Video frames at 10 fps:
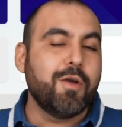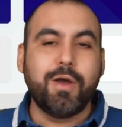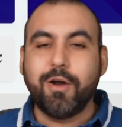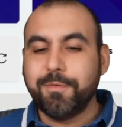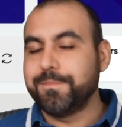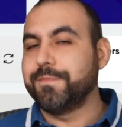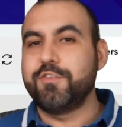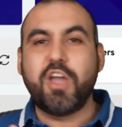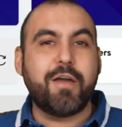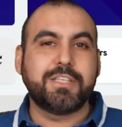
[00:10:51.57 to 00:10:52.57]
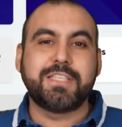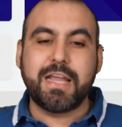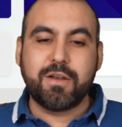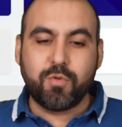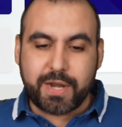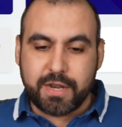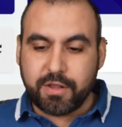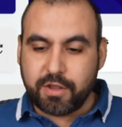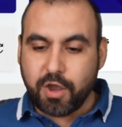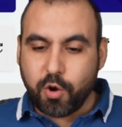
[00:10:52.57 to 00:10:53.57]
well, you have a site ready
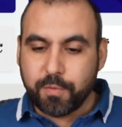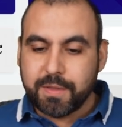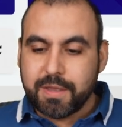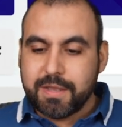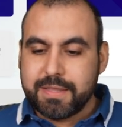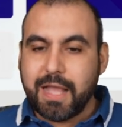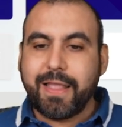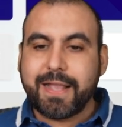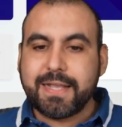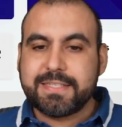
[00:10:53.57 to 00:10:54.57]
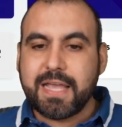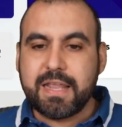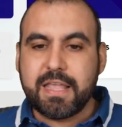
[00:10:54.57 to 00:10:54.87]
to go. Now, like I said,